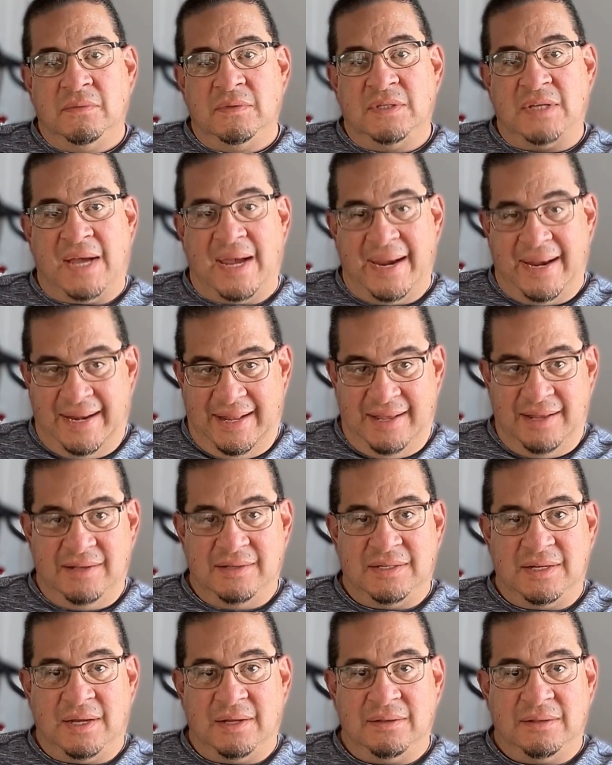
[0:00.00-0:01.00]
tight
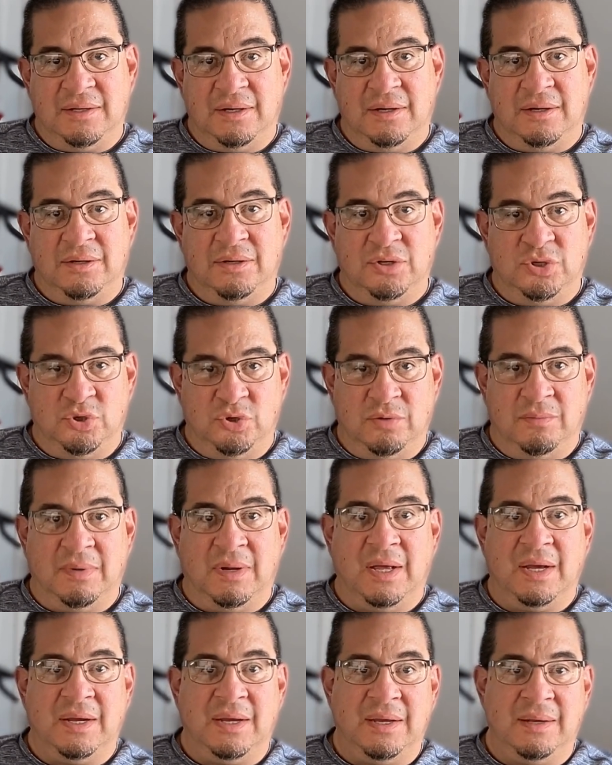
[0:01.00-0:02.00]
ends out there to do the
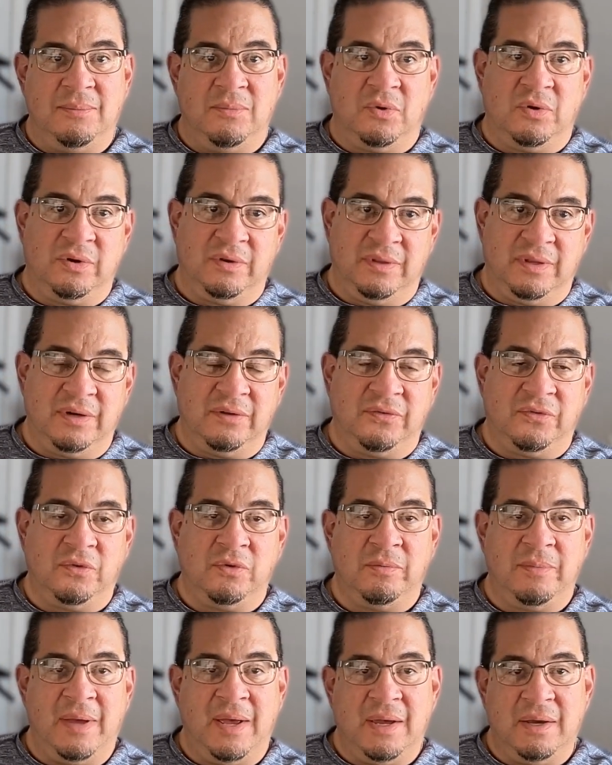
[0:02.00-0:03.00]
blocking more than a
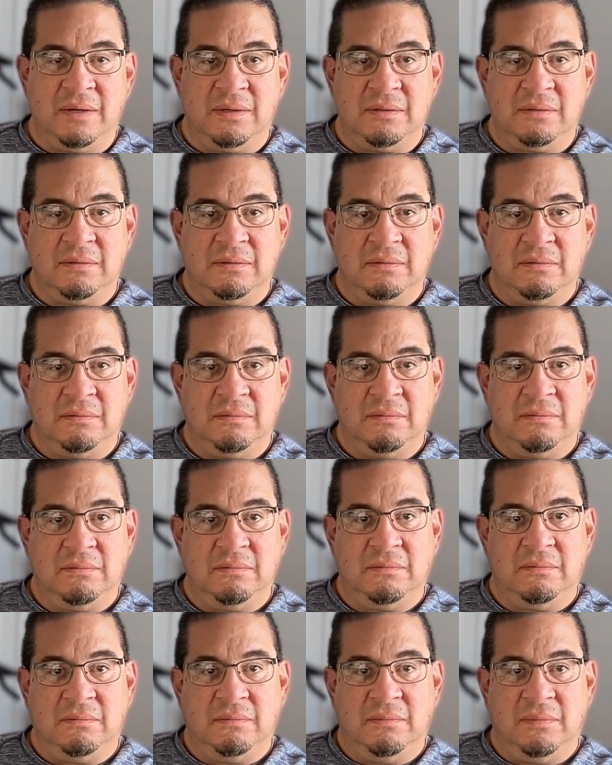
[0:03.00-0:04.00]
fullback?
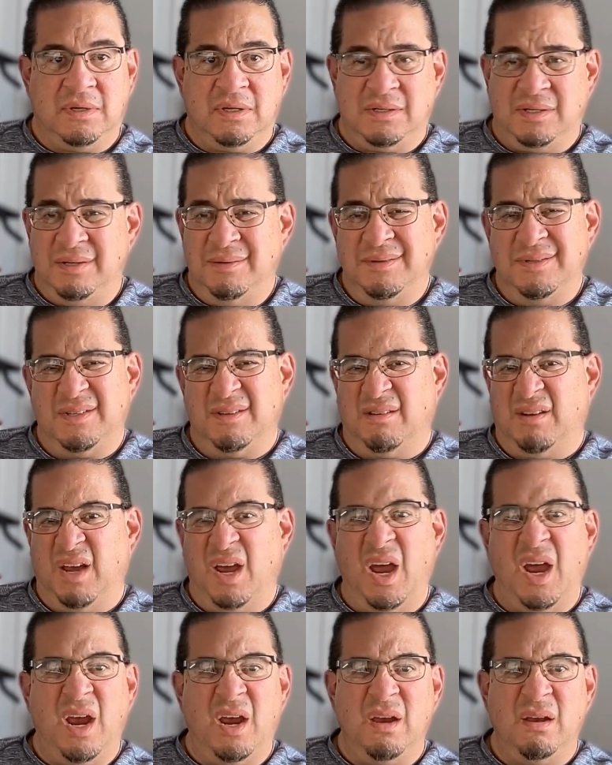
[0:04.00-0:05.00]
Because he was
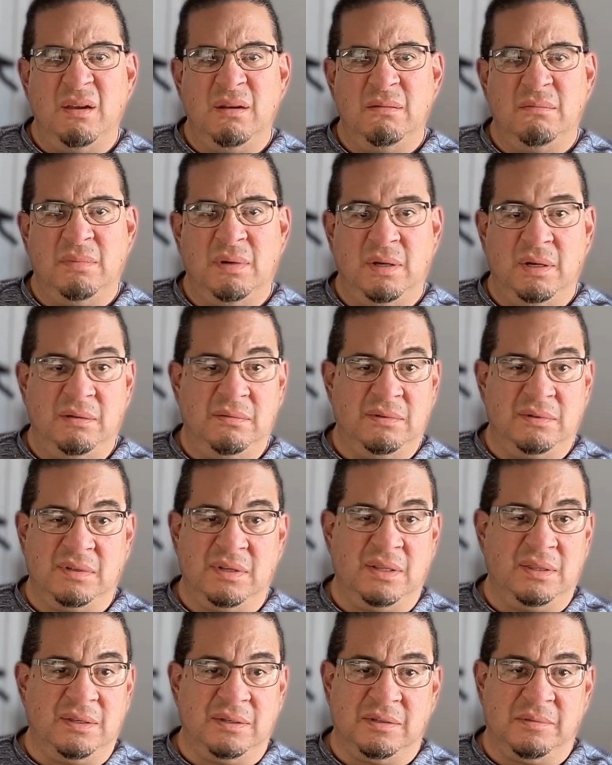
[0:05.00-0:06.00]
okay, but he was
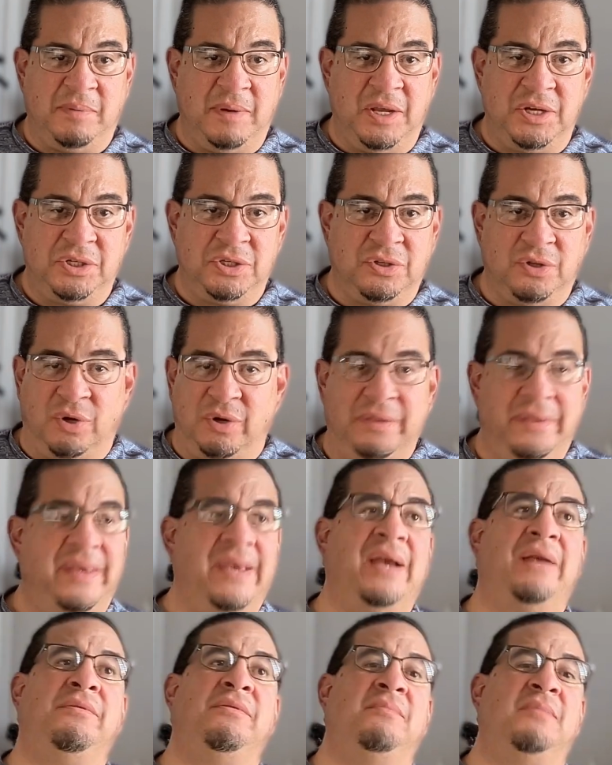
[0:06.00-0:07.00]
nothing special. The only
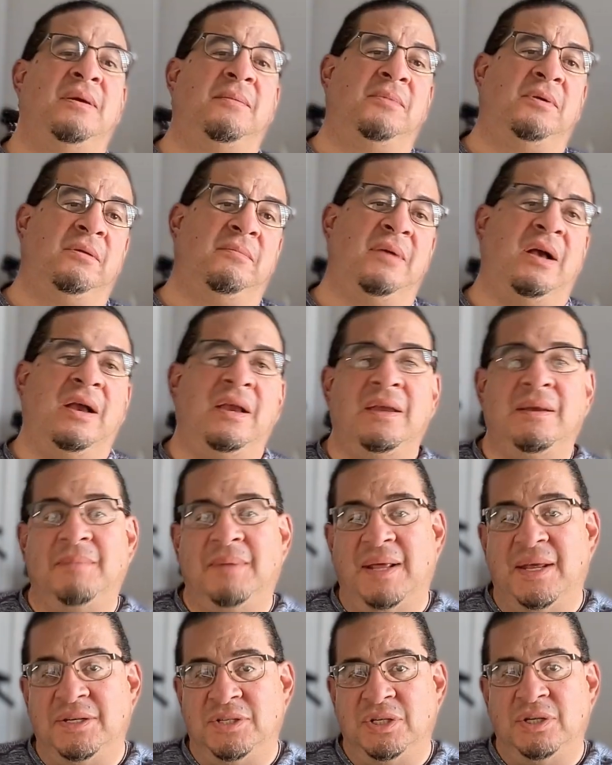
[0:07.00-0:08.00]
thing I remember about him
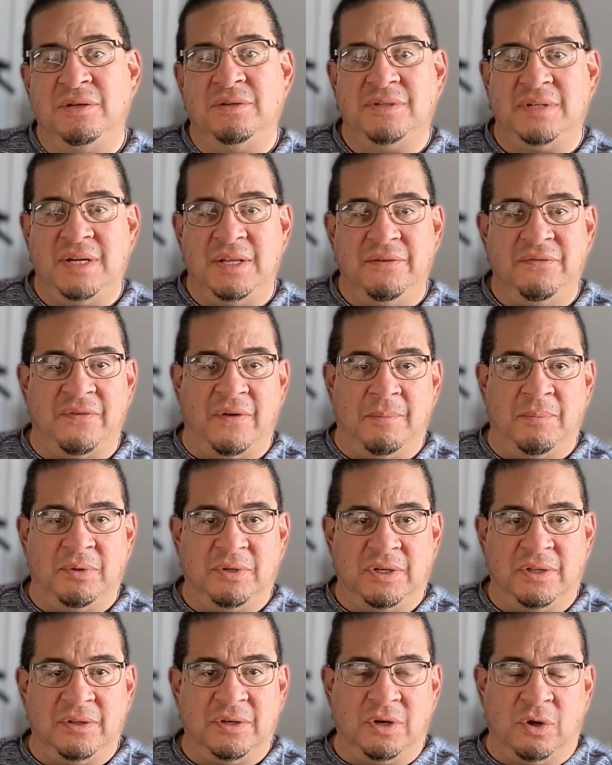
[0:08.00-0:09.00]
last year is that he
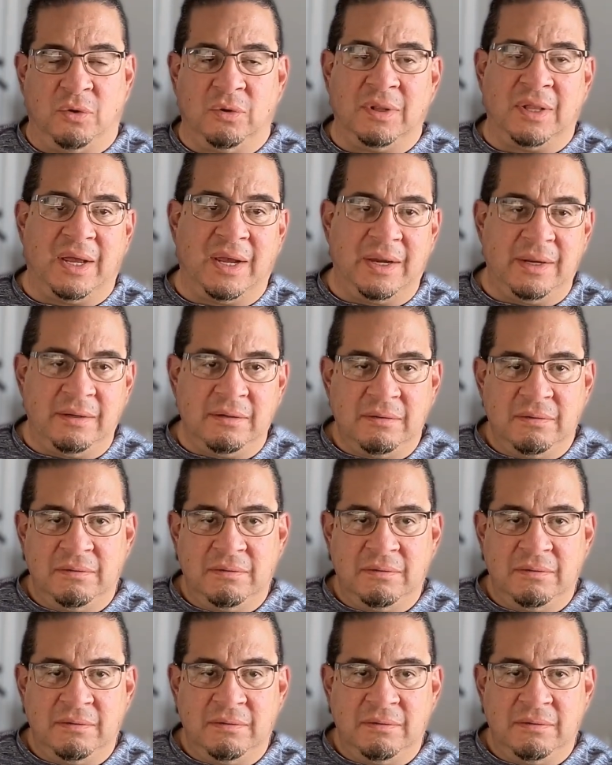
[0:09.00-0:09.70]
fumbled on the goal line,